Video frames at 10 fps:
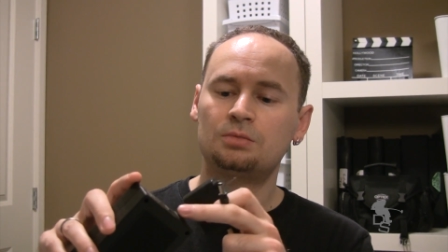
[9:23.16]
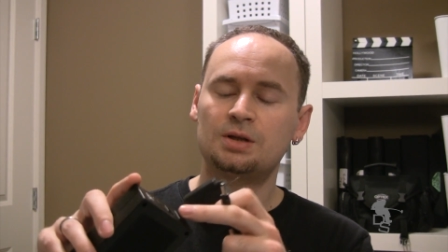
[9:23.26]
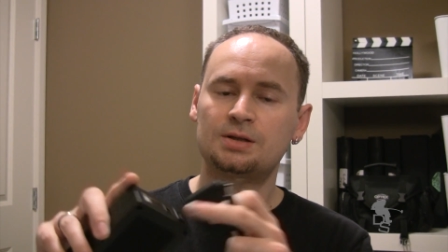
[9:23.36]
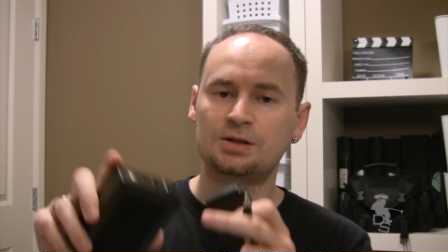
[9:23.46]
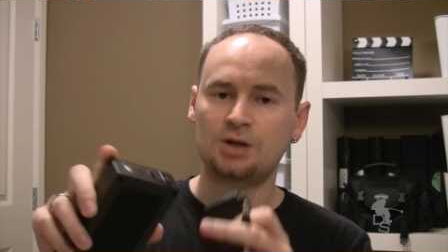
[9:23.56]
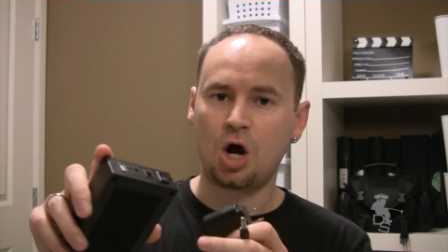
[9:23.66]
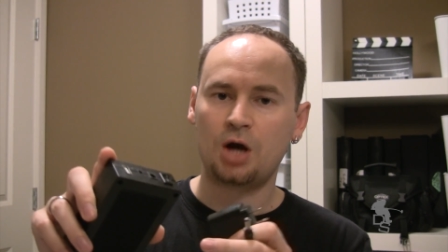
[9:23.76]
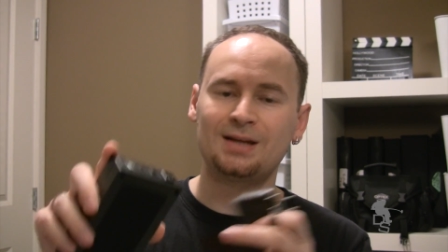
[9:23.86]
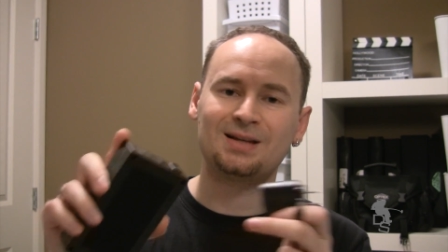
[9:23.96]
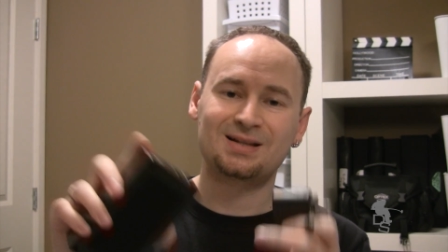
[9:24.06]
This is
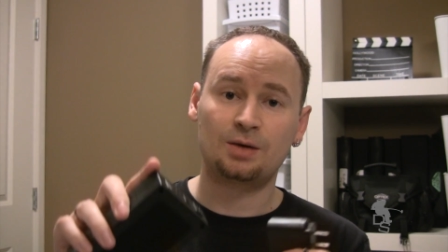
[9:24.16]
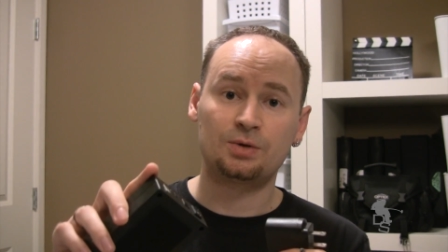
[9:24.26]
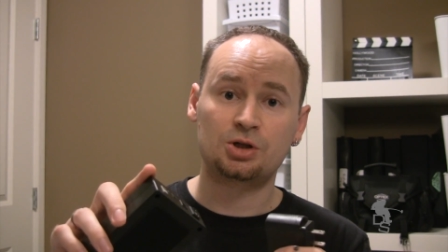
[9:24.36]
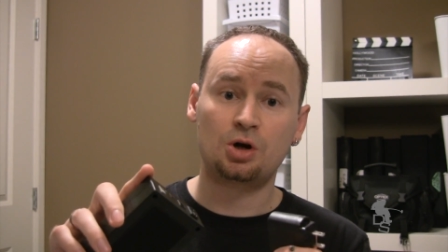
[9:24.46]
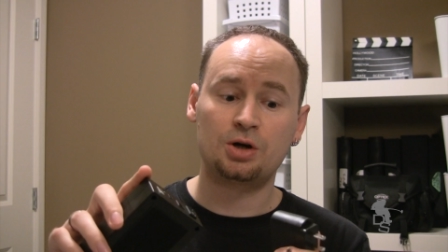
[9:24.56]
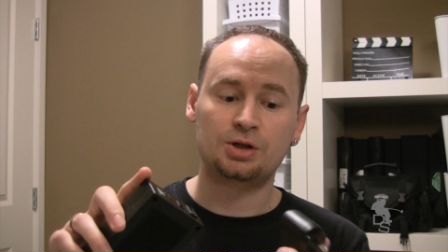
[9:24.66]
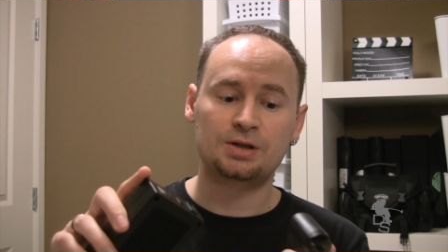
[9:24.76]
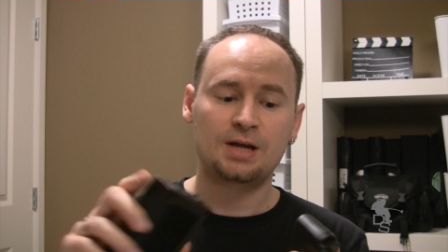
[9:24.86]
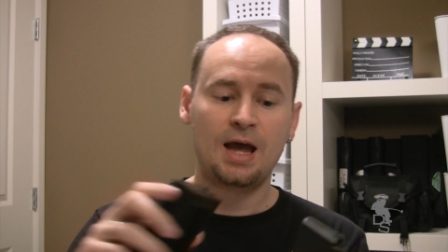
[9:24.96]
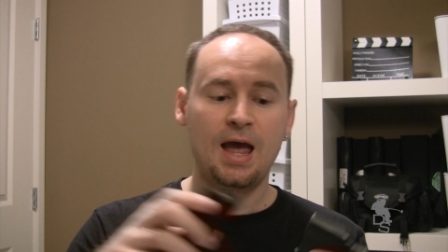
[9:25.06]
on, and that's how it
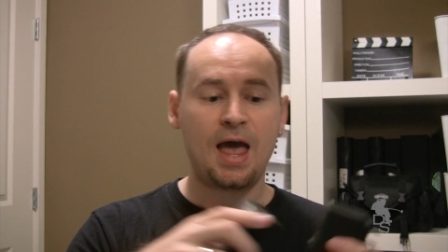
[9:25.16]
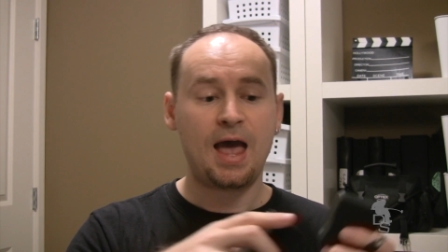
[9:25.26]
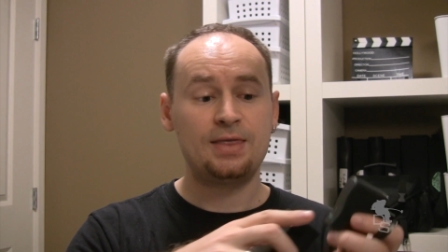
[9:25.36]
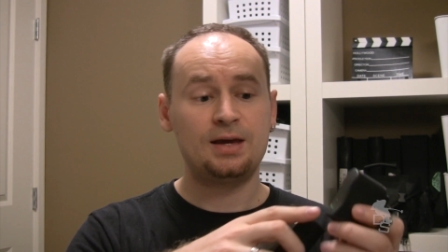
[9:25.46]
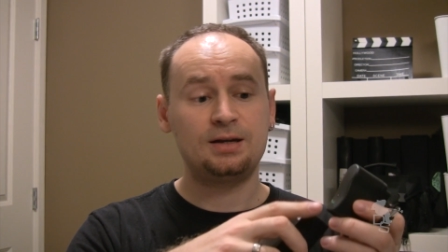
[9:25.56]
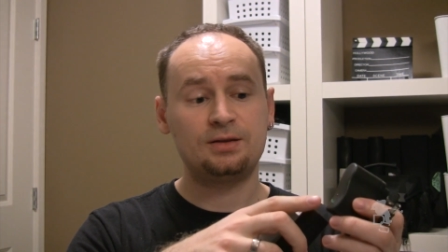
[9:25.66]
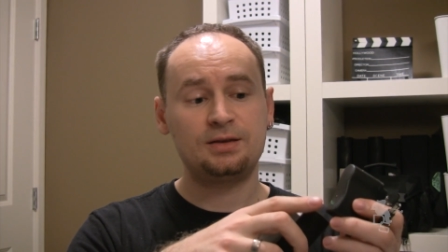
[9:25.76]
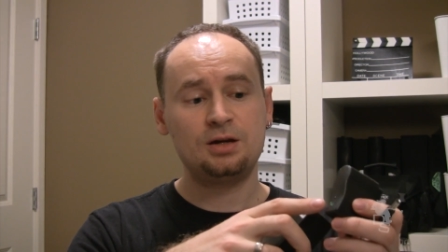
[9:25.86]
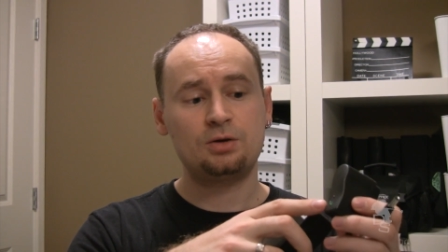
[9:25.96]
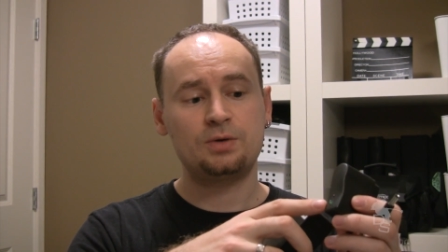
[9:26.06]
charges. And then in
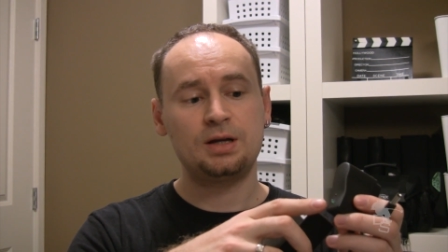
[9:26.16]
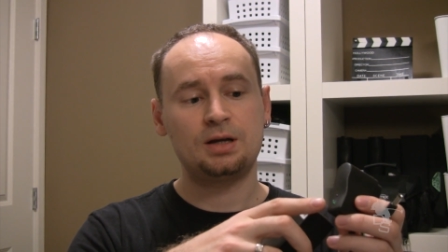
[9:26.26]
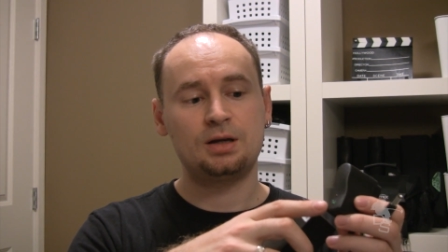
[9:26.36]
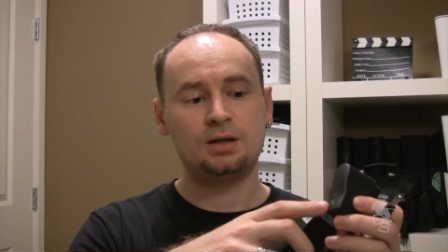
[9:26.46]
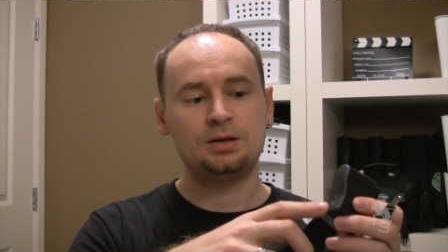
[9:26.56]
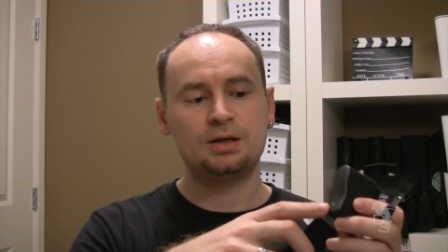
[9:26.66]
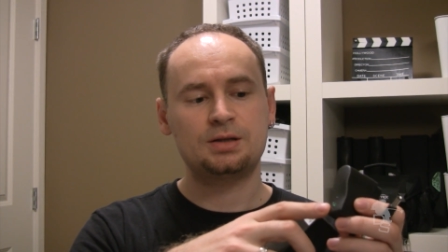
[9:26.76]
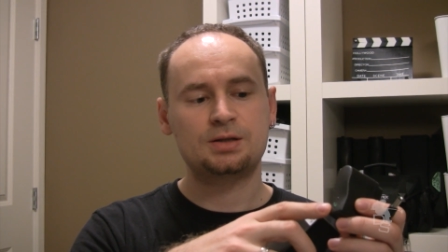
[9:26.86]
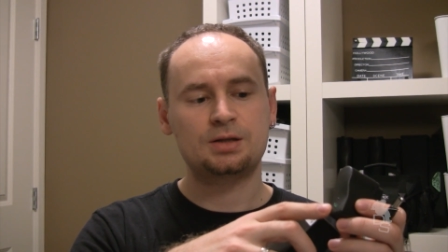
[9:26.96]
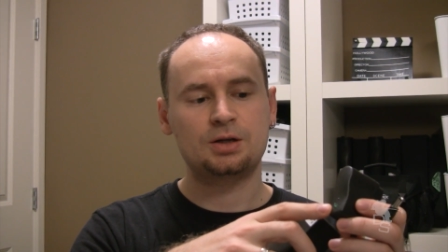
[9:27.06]
theory,
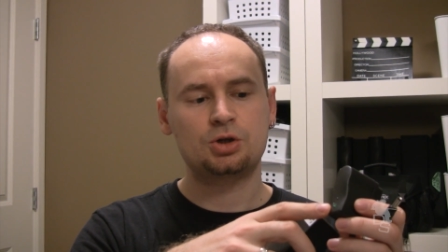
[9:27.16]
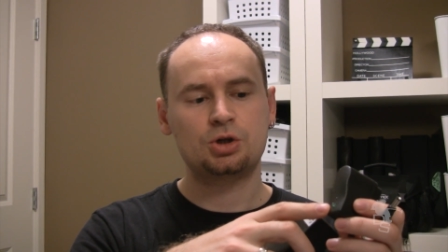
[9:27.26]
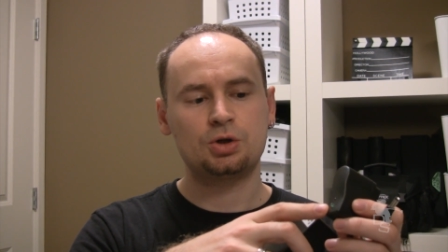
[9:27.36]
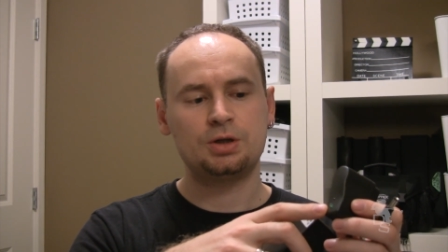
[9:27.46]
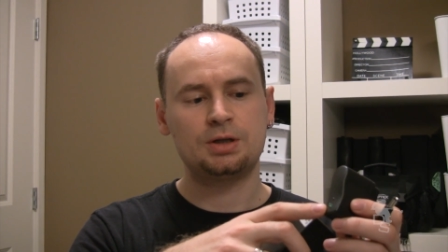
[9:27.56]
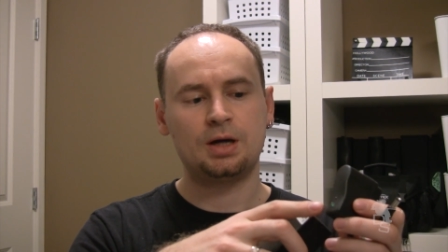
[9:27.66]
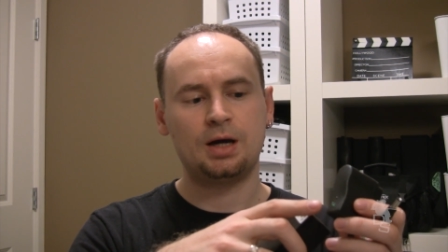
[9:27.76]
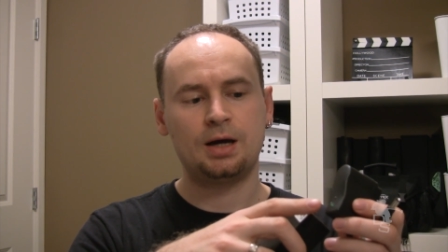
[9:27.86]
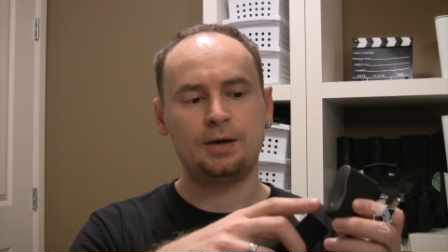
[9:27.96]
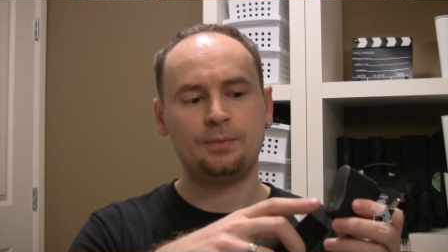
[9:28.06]
this should,
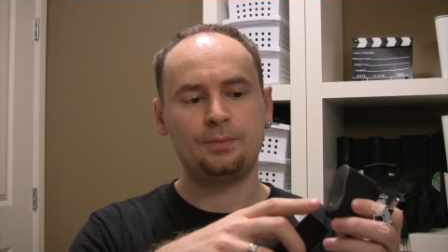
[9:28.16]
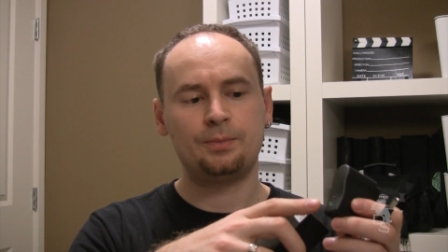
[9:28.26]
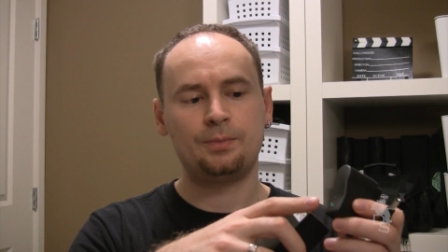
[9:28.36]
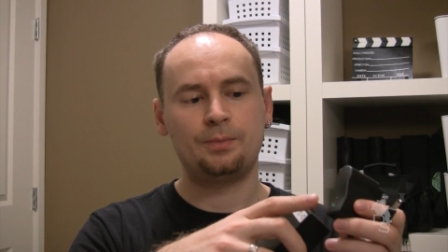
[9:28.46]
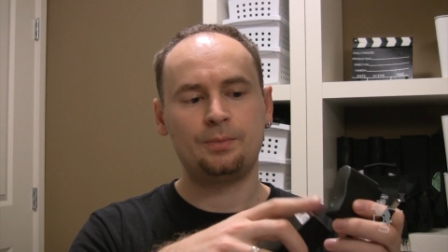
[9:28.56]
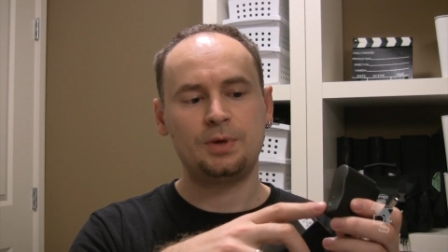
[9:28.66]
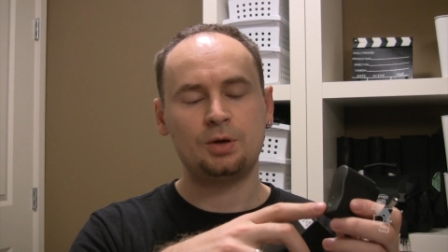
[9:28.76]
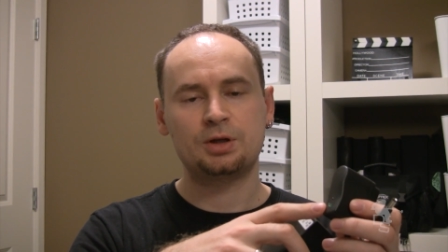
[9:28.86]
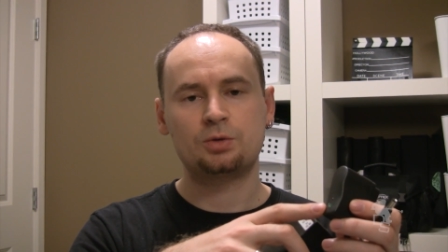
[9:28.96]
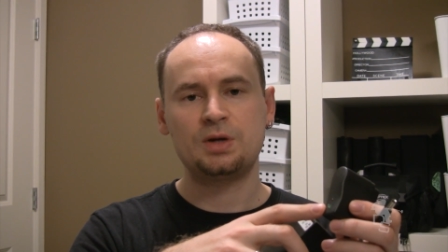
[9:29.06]
you know,
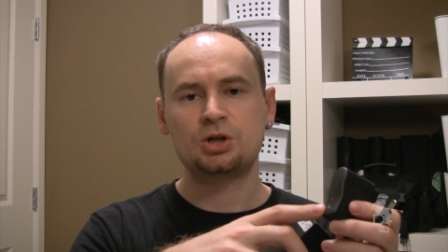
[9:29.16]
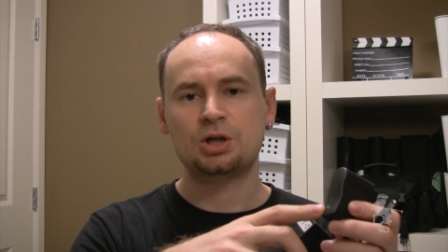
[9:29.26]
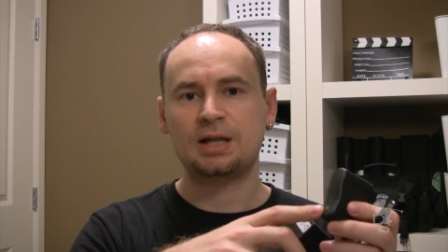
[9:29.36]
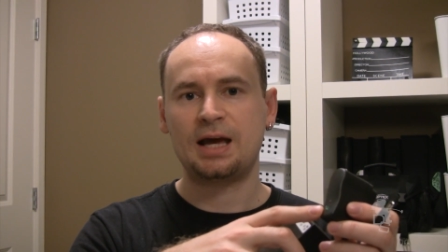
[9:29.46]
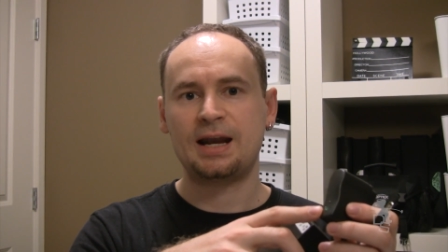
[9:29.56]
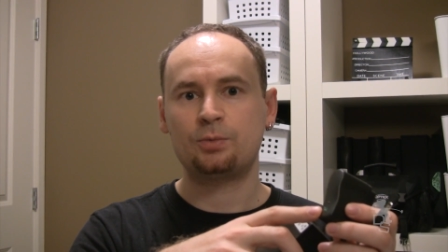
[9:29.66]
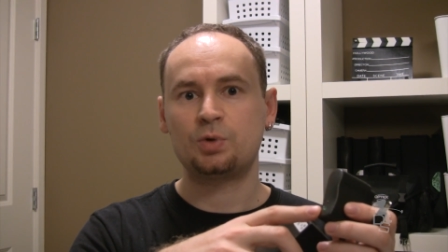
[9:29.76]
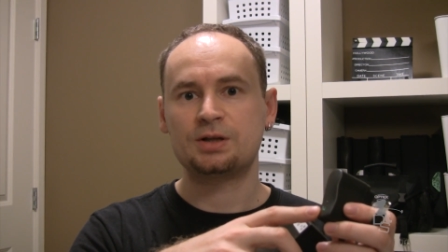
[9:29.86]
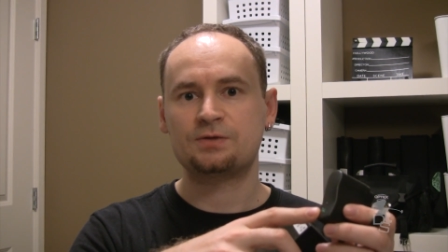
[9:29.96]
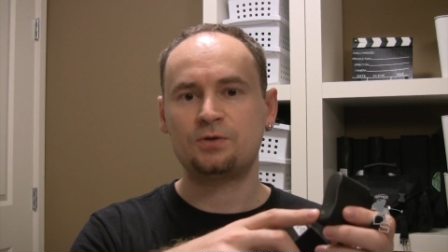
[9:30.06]
the green should light up
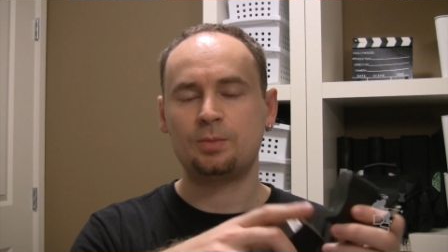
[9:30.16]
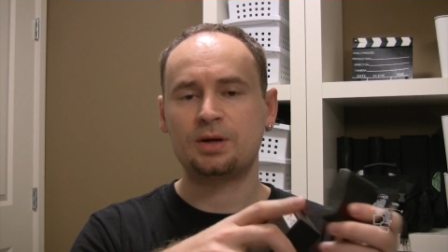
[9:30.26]
when it's full.